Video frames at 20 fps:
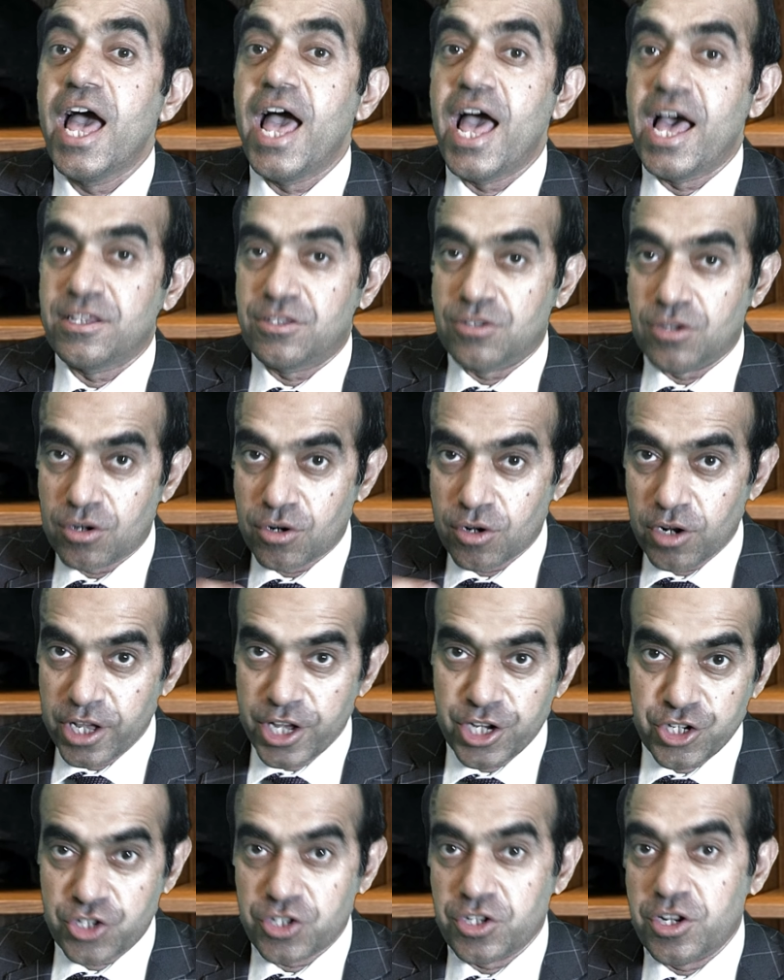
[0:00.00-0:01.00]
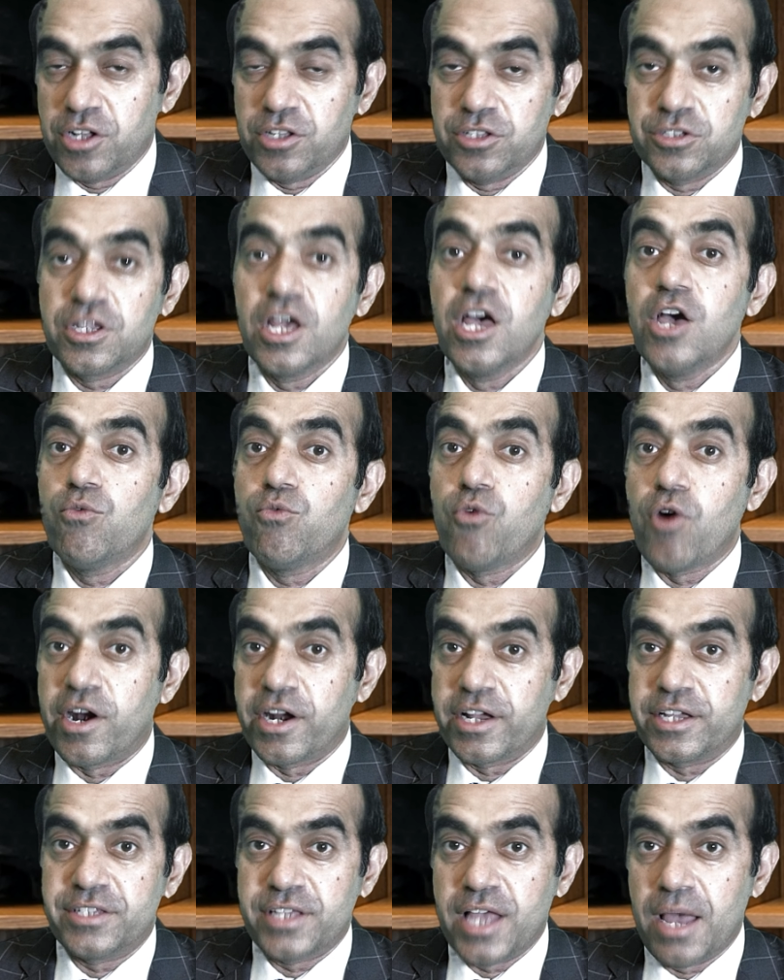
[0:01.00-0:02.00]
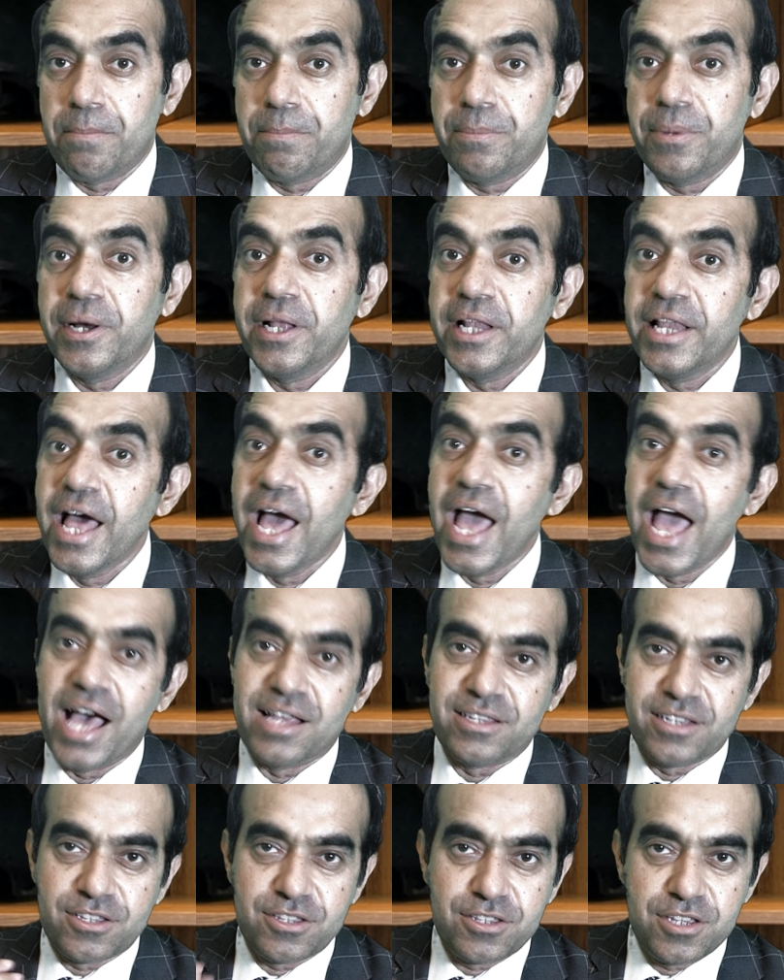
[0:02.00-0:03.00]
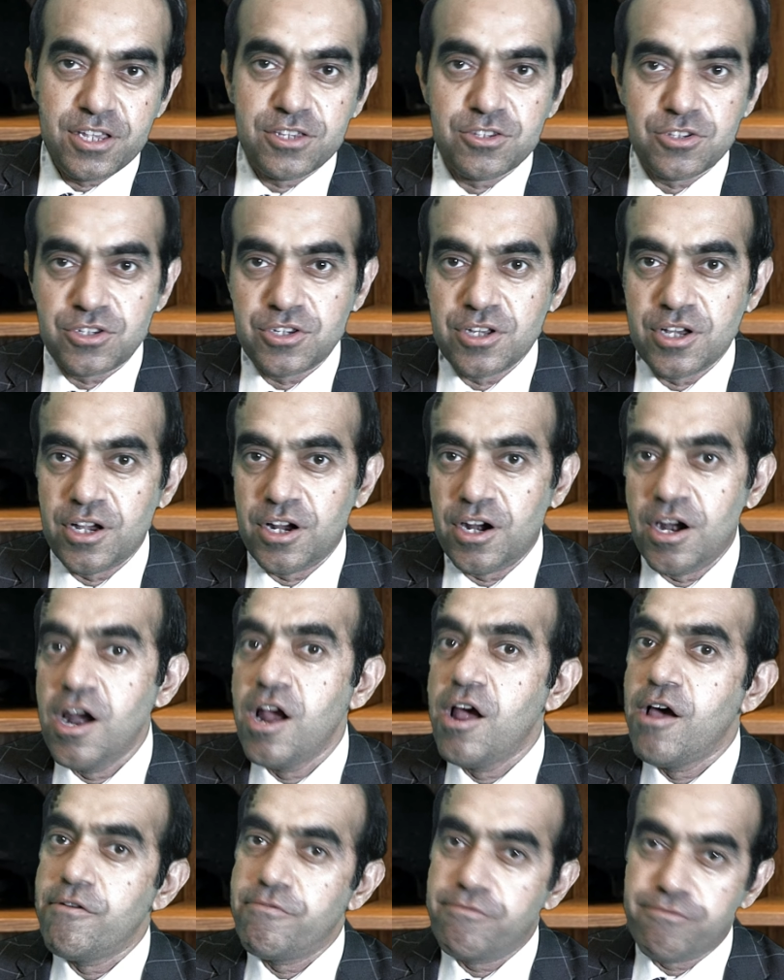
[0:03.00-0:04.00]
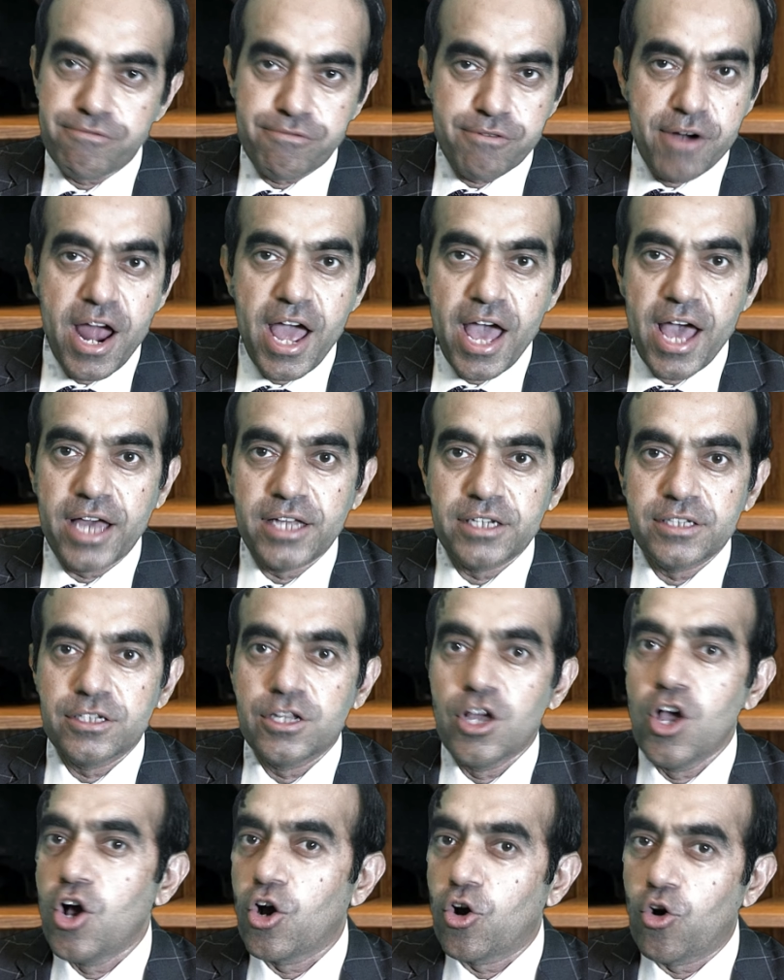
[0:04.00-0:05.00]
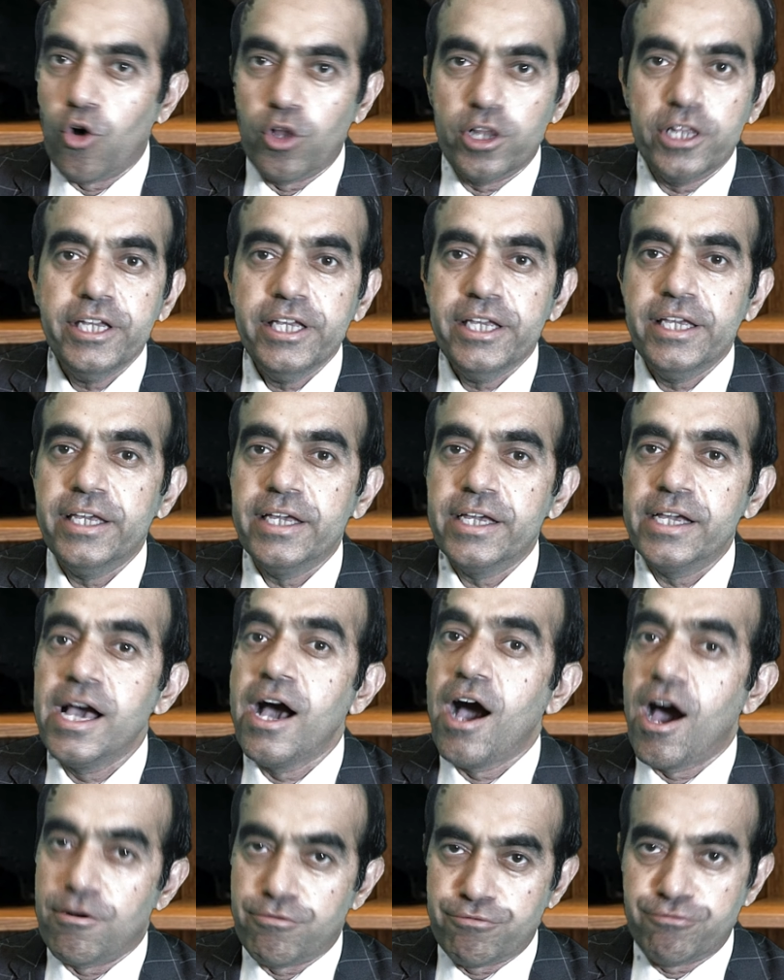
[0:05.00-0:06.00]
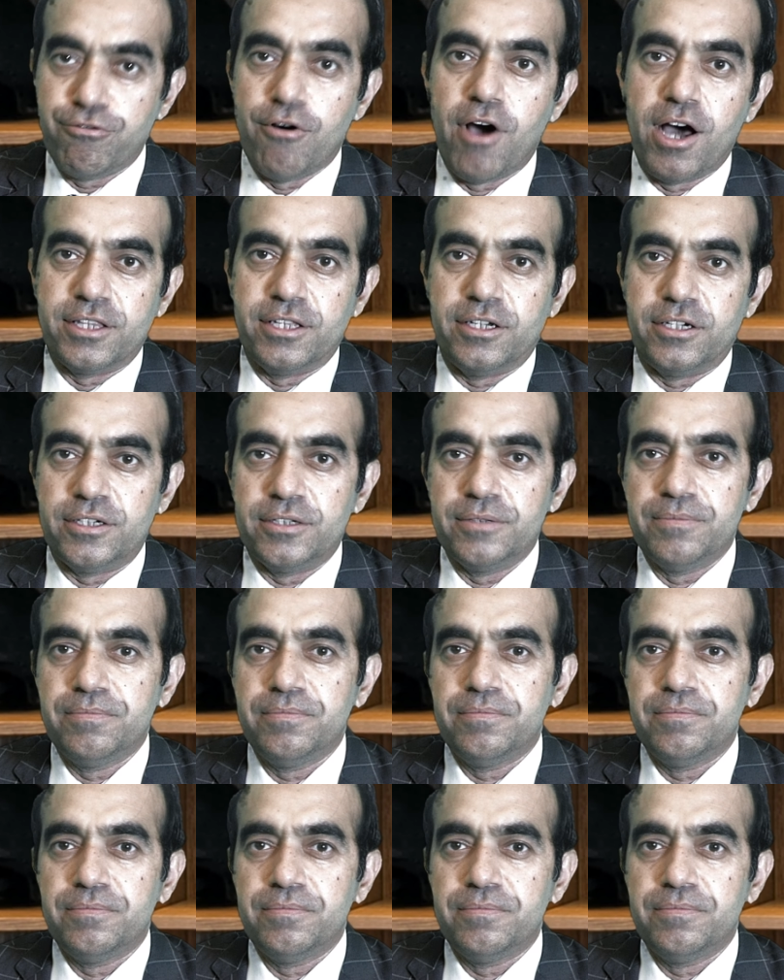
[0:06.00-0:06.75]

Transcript: as relationals, for example, as a sister, friend, colleague, or father,